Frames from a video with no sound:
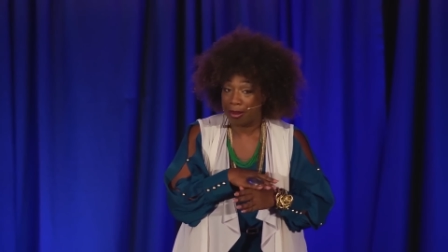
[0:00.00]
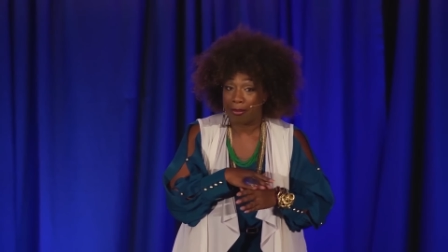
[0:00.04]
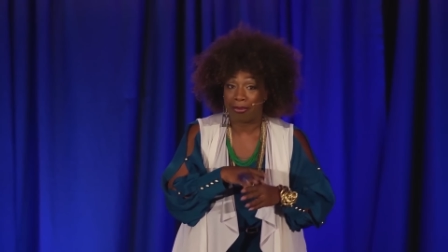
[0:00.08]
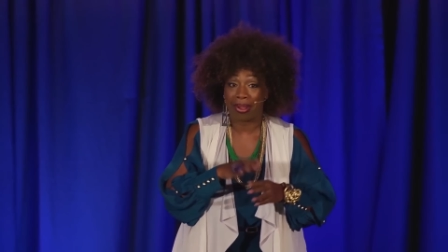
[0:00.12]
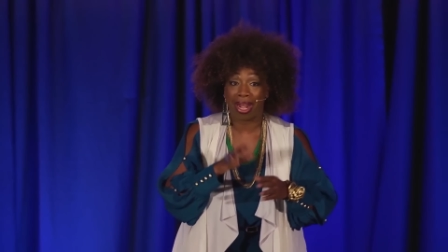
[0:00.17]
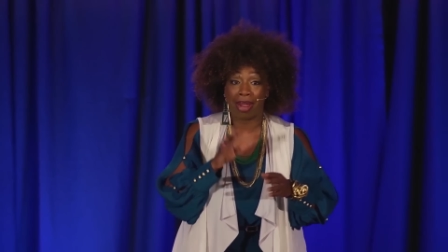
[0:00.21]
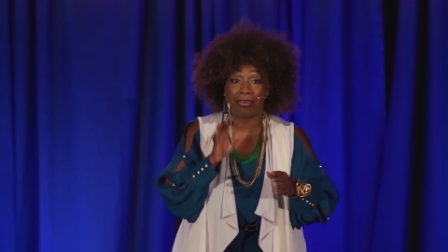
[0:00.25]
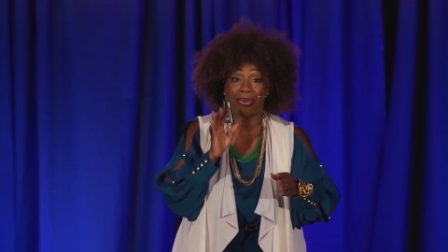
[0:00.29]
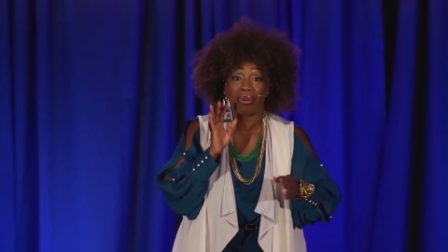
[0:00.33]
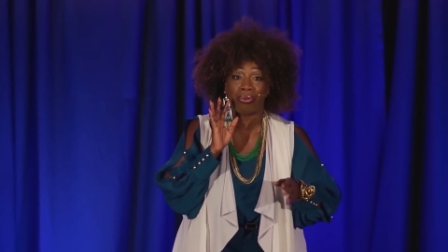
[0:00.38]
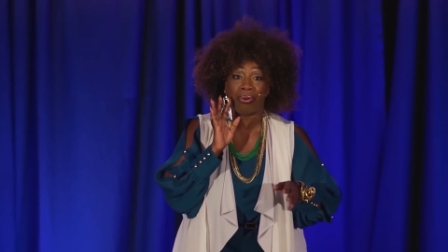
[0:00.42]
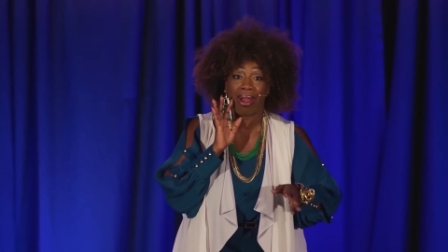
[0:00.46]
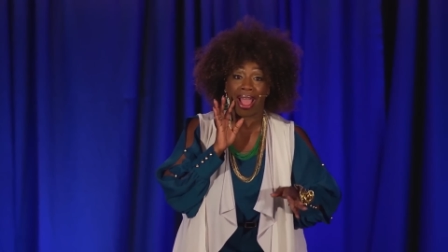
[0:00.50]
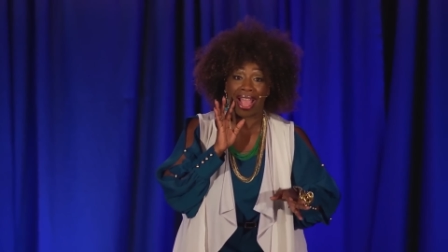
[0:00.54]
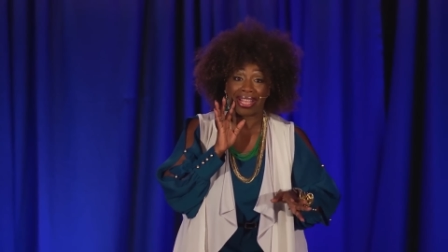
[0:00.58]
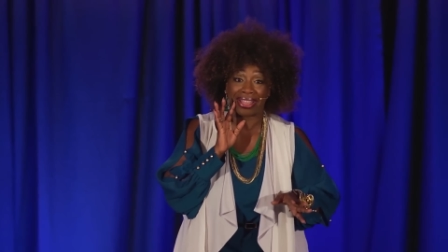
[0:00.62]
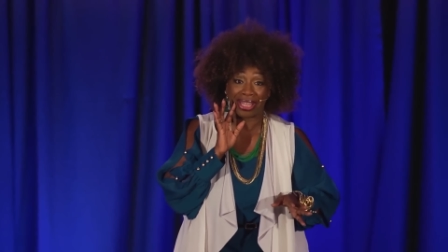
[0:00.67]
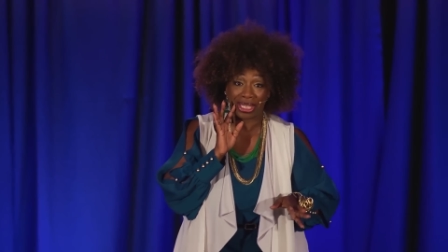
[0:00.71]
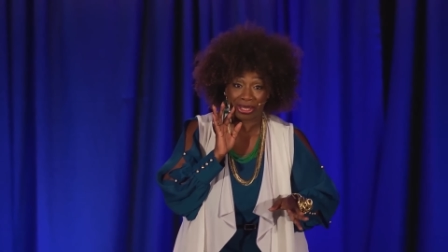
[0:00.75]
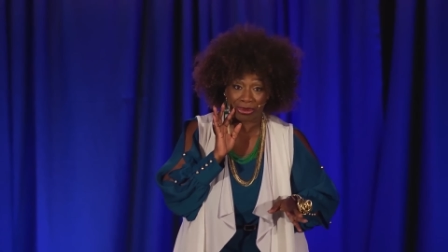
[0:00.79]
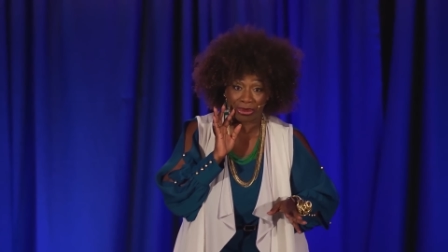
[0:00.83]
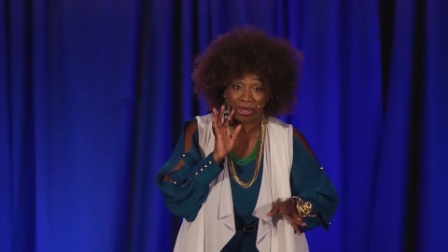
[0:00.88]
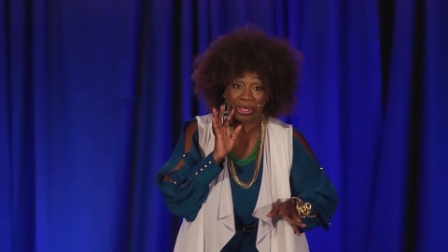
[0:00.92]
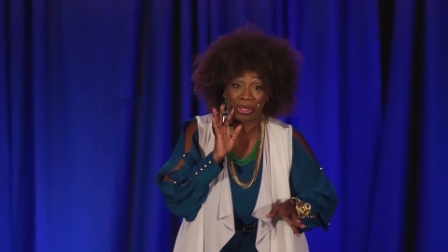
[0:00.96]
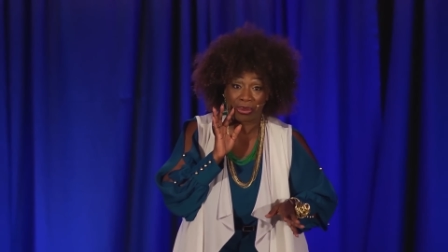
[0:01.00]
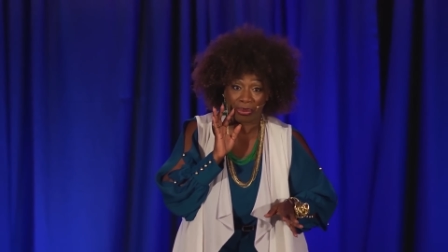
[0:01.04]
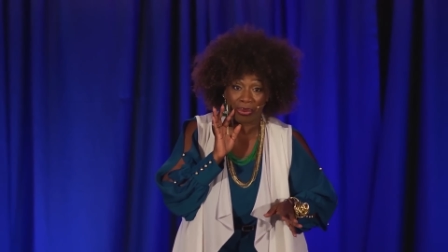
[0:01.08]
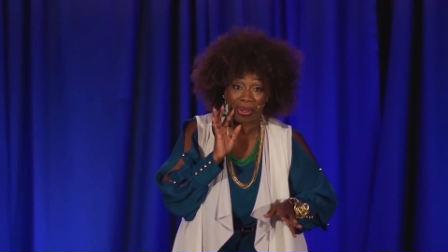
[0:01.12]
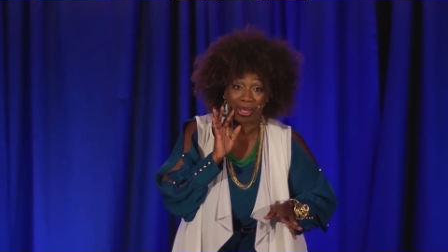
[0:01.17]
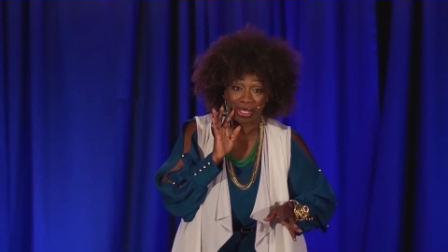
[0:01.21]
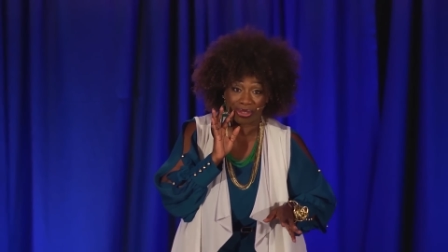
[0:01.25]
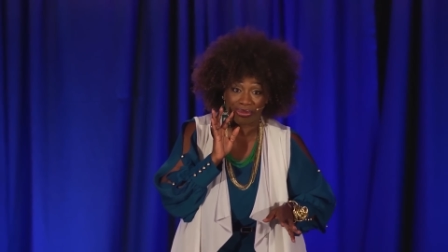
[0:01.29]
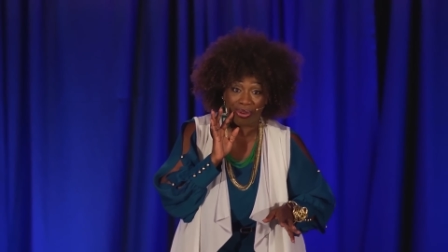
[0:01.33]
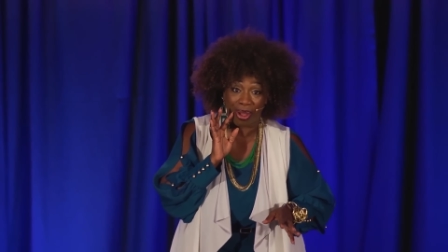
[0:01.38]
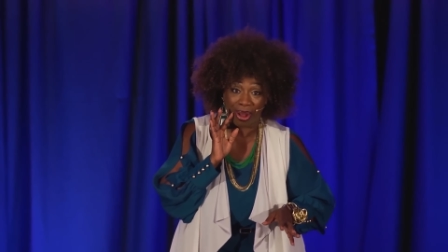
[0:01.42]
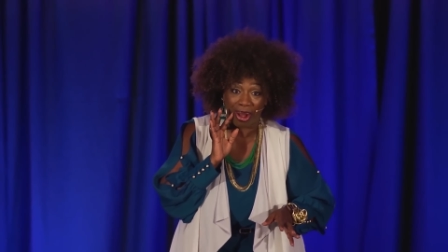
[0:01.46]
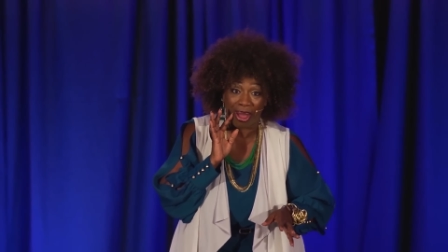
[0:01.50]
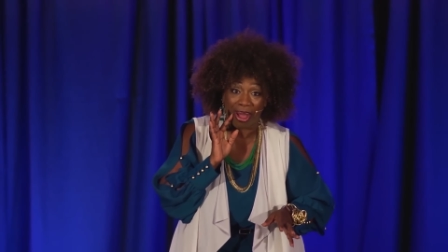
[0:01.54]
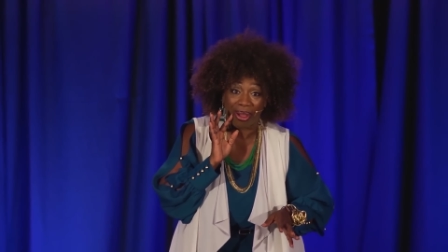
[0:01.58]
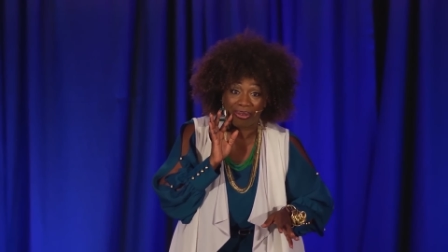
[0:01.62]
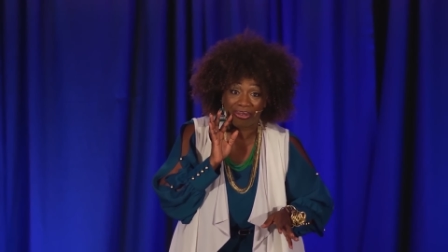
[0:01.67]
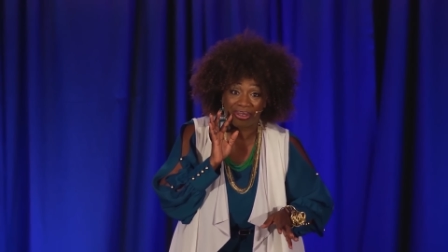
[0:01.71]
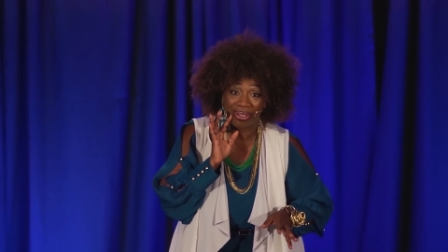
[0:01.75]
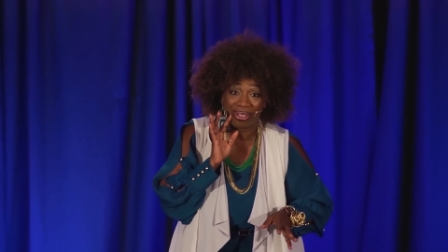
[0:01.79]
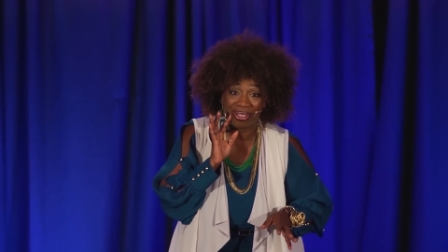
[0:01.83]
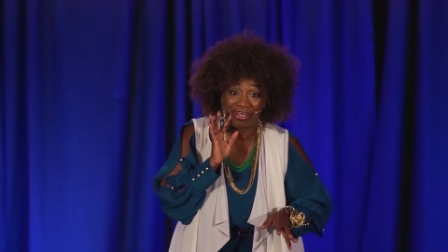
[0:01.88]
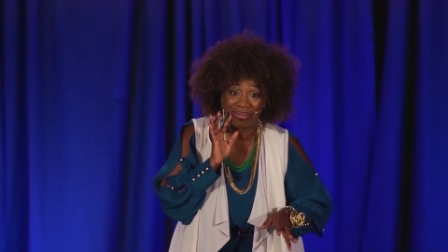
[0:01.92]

but I'm gonna ride this one till the wheels fall off.